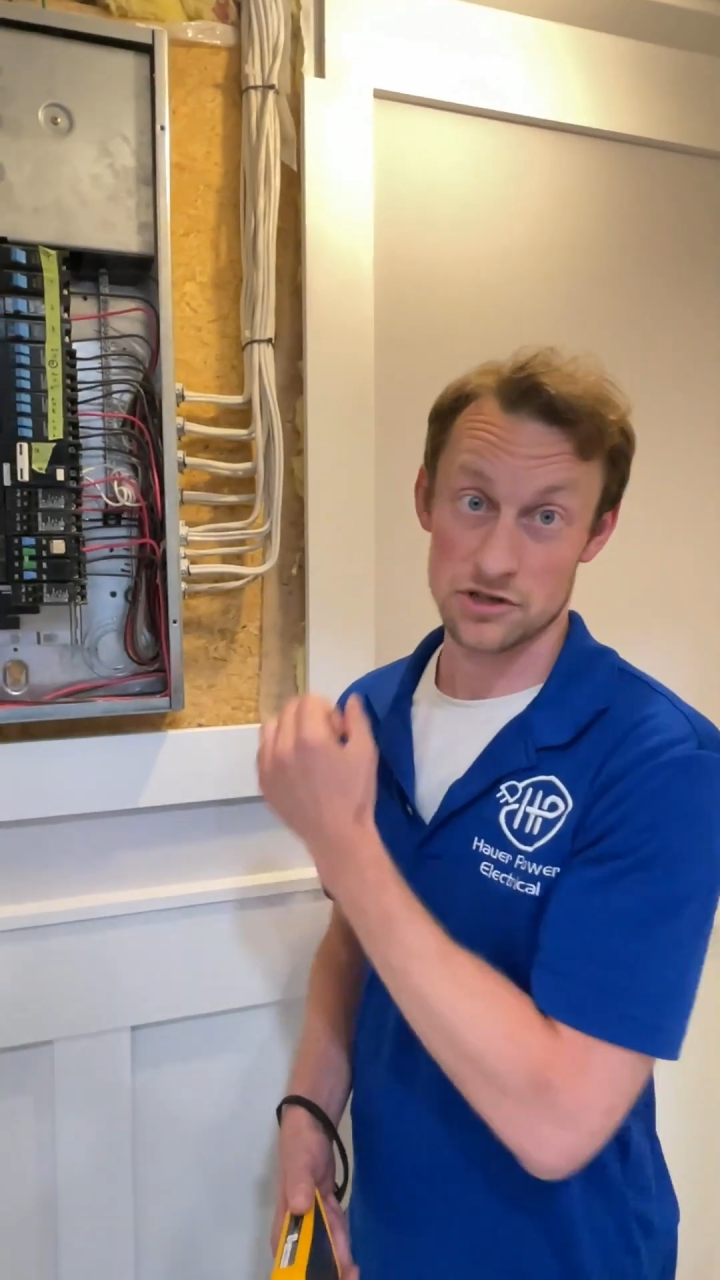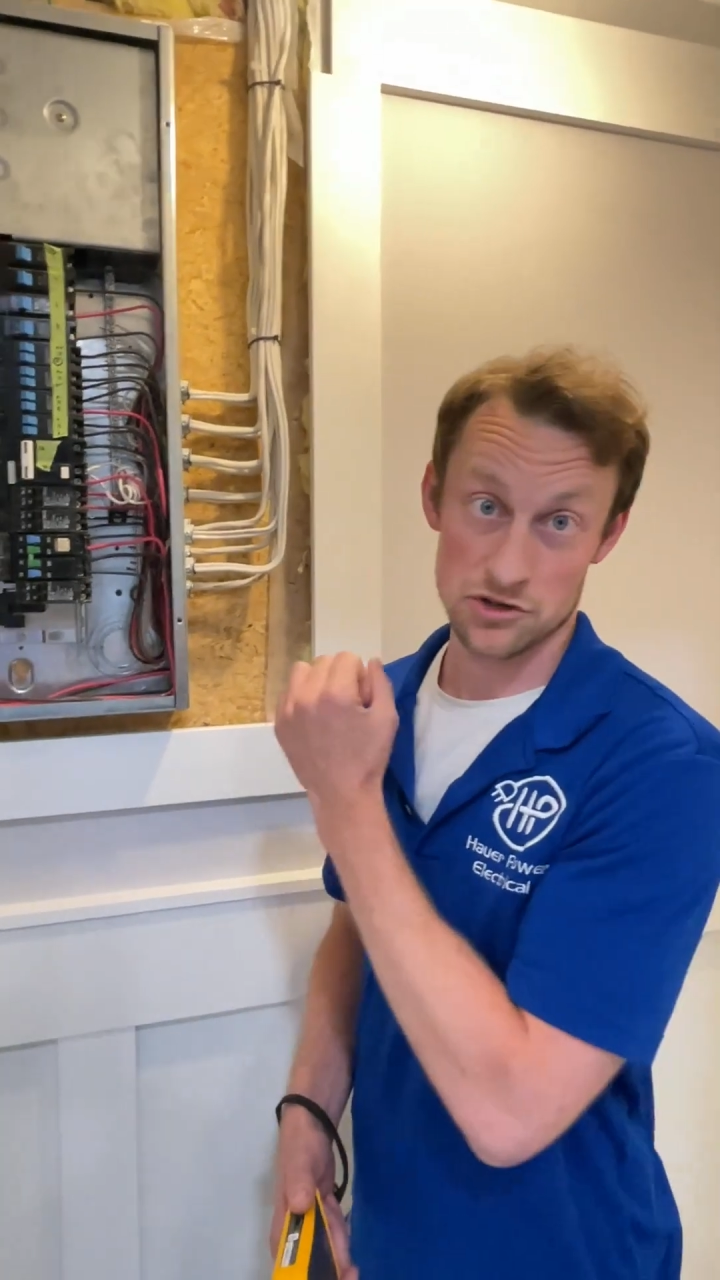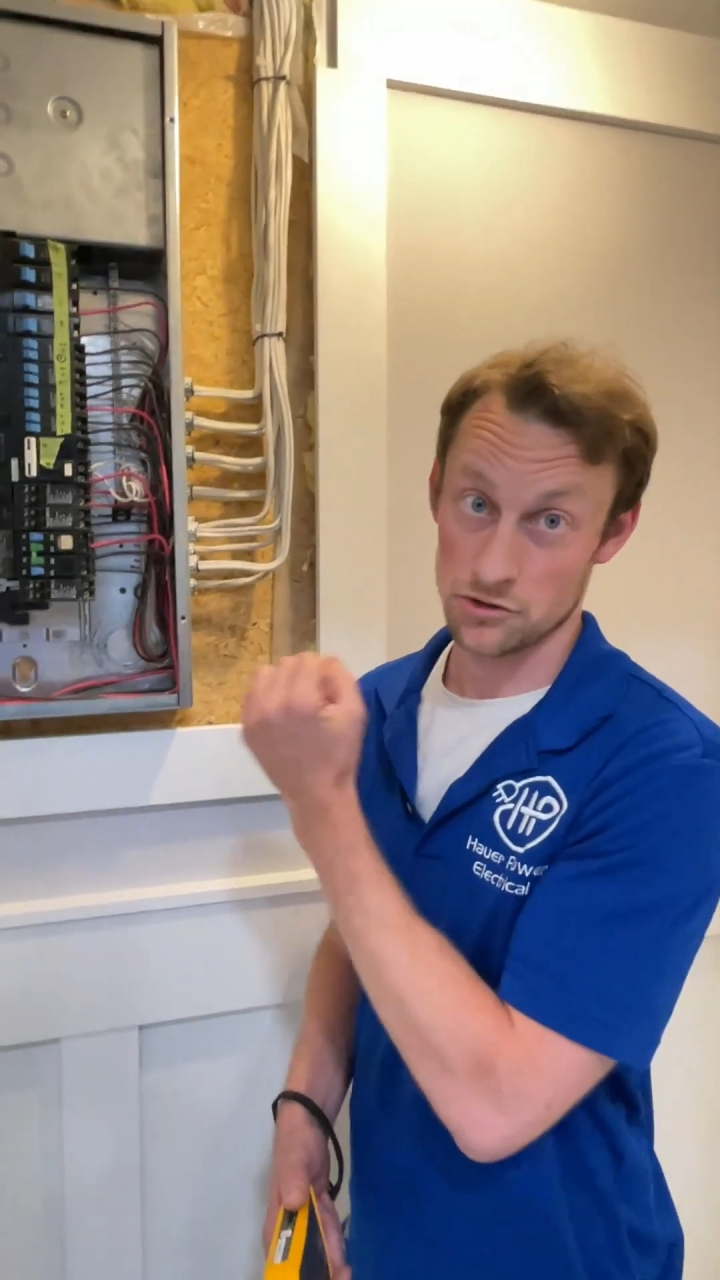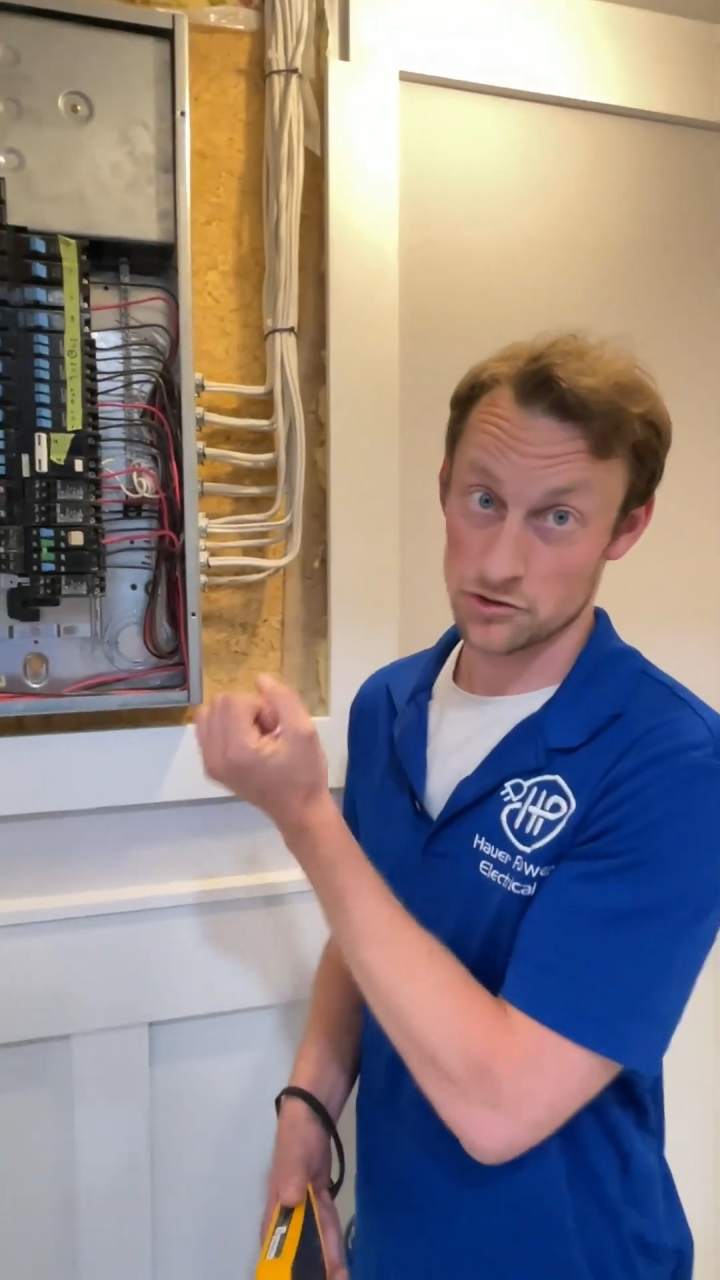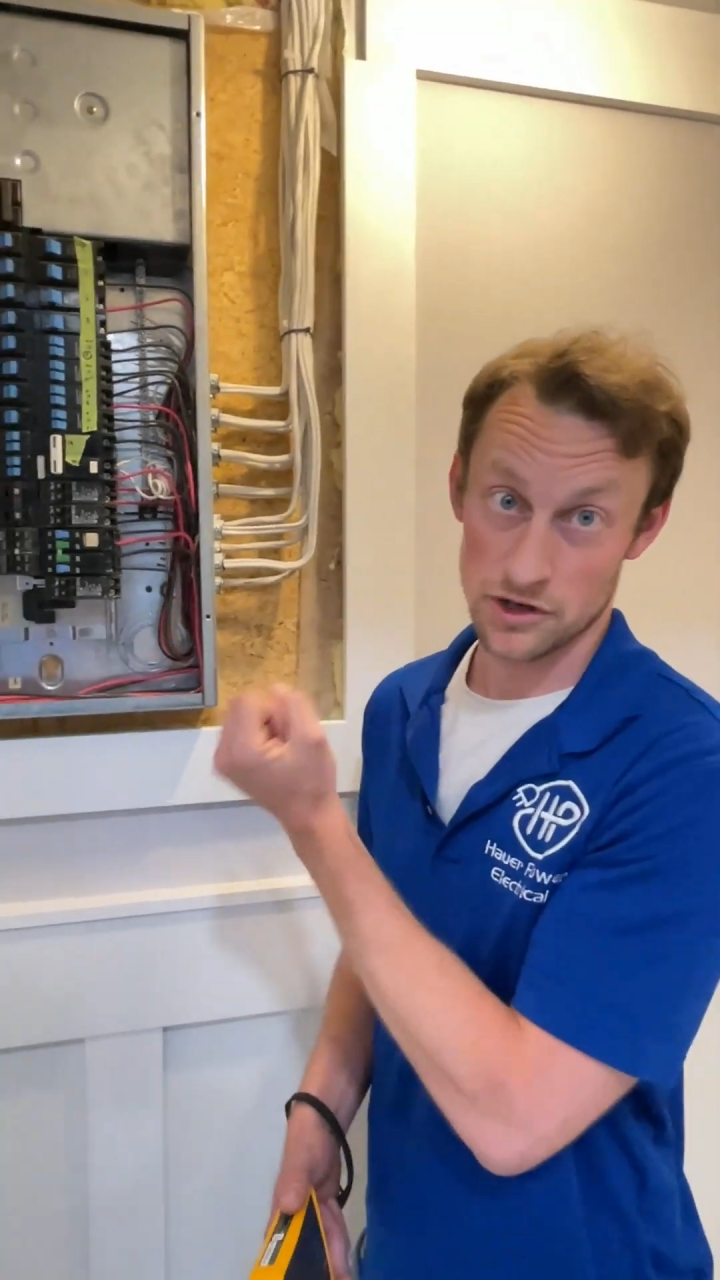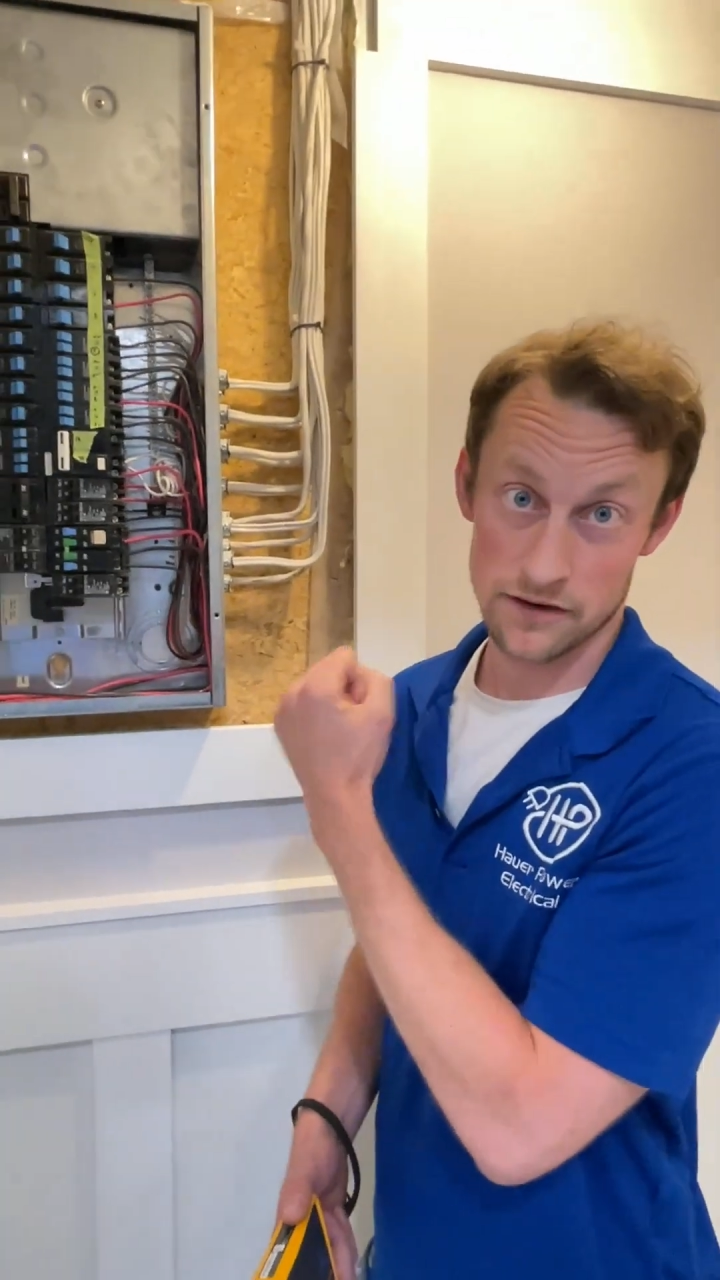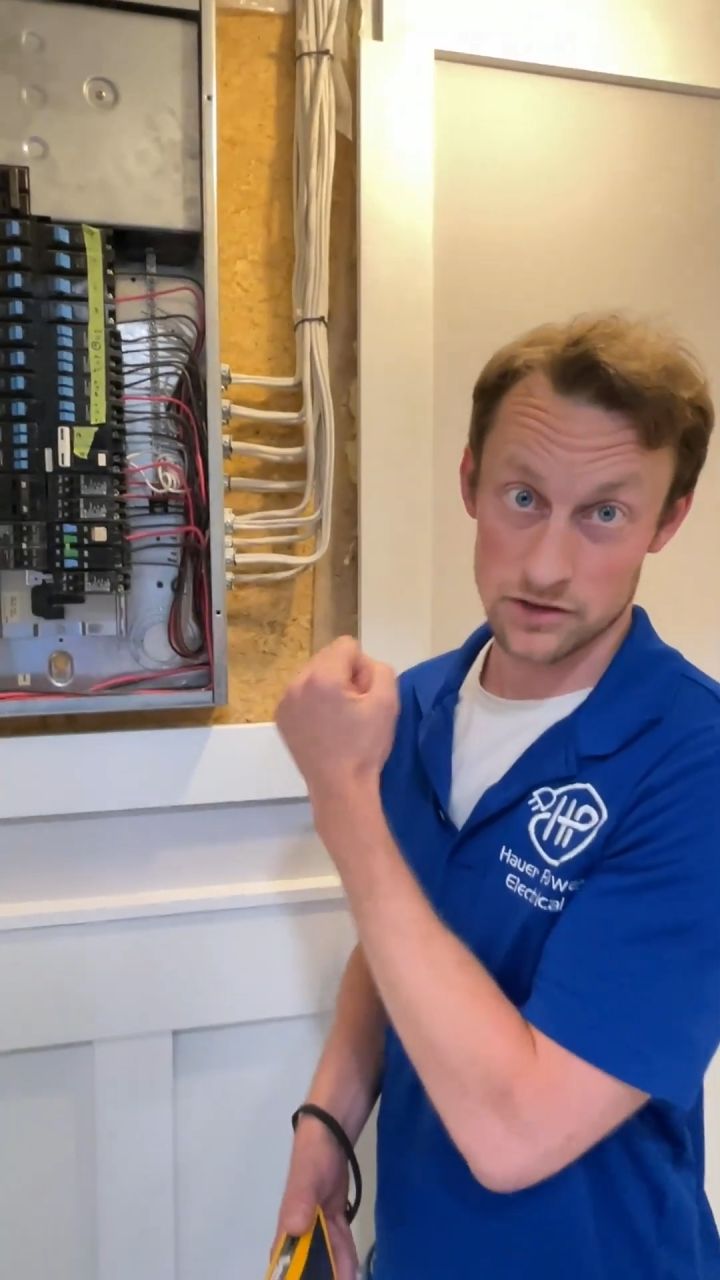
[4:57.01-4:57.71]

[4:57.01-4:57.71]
a screwdriver